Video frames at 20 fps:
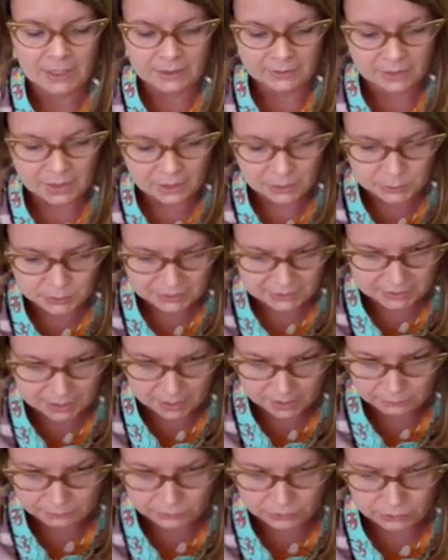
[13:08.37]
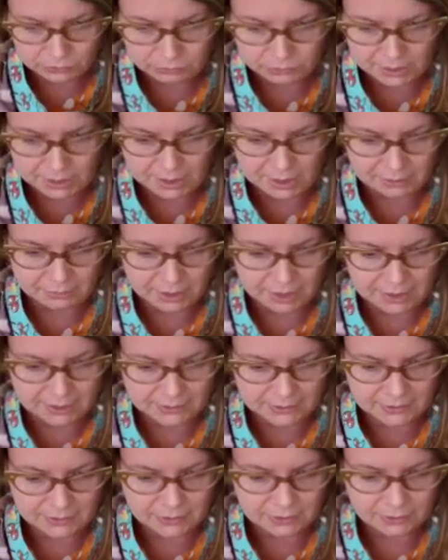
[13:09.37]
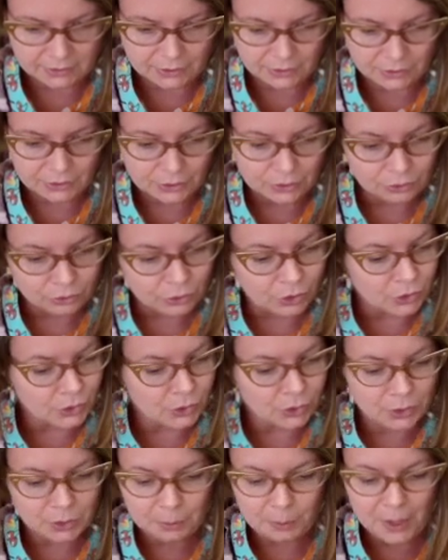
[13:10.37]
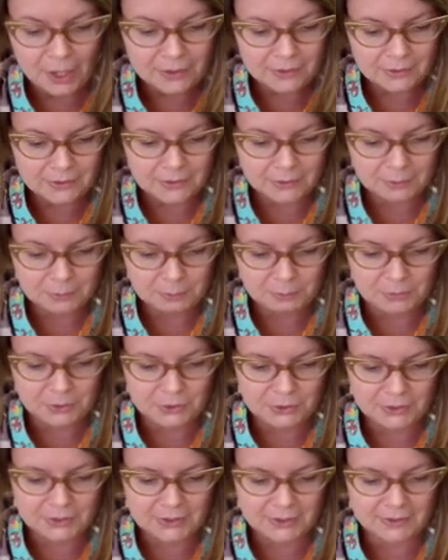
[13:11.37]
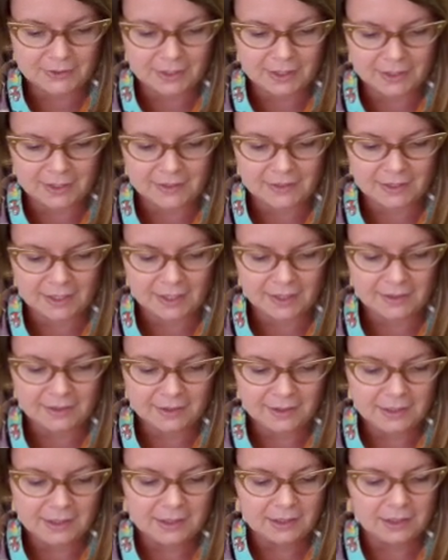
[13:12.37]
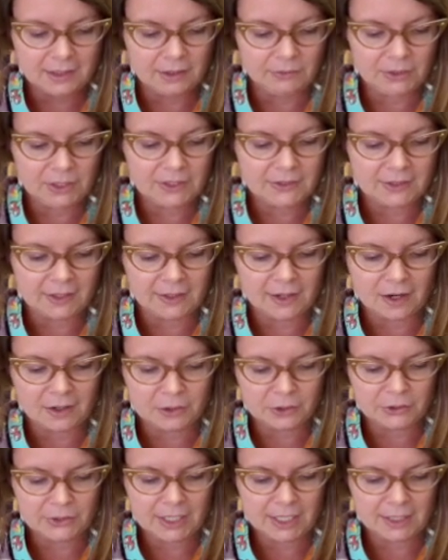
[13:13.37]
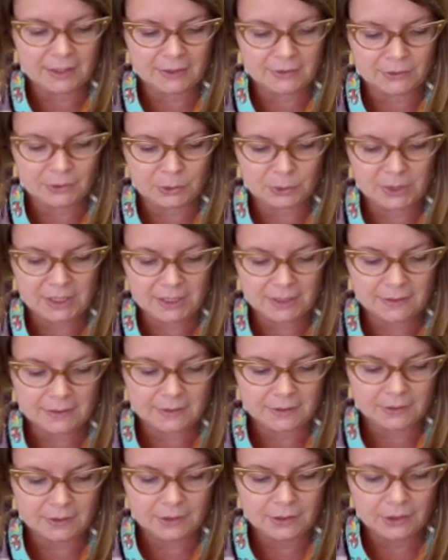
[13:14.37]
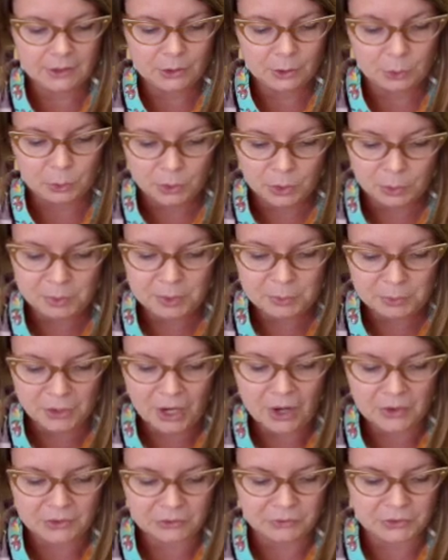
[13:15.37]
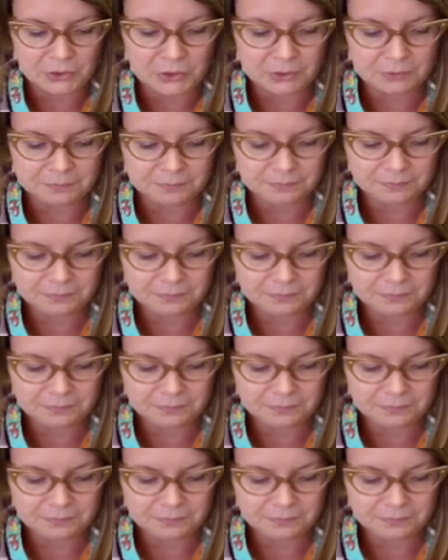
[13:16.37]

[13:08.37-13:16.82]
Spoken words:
Then it was time for the relay race. "Just do your best," Mr. Sasaki said, giving Sadako's hand a squeeze. "We'll be proud of you."